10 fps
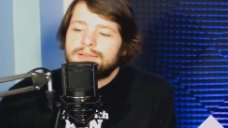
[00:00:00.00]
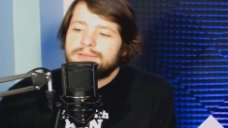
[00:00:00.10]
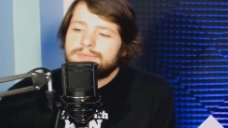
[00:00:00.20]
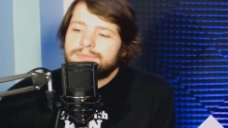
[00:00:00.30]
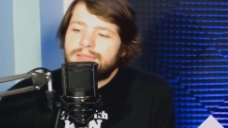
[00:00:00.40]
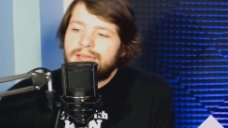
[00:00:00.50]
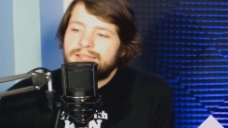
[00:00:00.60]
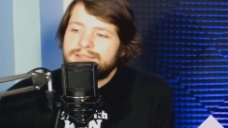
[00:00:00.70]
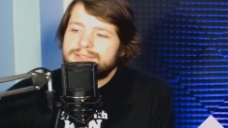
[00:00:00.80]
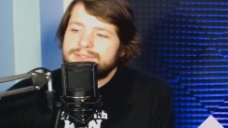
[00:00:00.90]

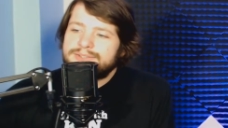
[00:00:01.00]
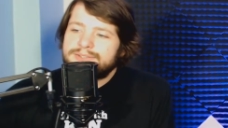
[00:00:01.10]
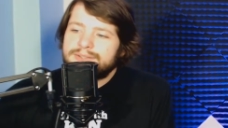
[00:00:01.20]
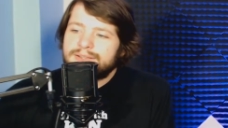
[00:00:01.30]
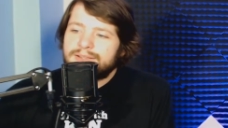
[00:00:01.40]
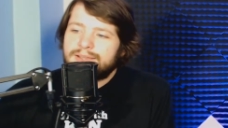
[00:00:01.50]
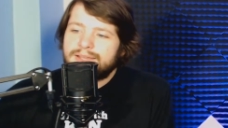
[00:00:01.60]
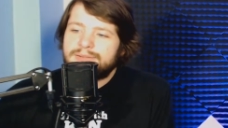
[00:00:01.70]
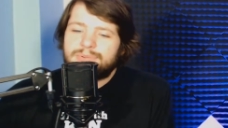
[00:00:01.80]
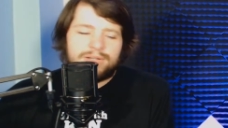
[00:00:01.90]
That is
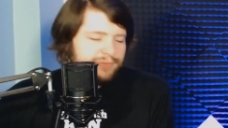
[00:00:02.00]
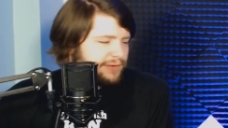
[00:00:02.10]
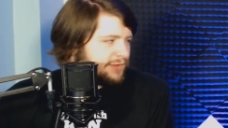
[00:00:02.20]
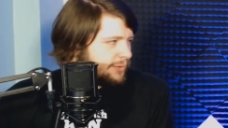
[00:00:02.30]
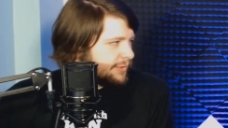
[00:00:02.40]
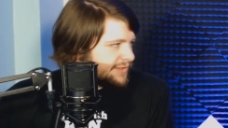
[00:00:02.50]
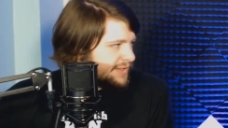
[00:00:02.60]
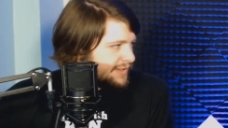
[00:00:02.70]
kind of par for the course these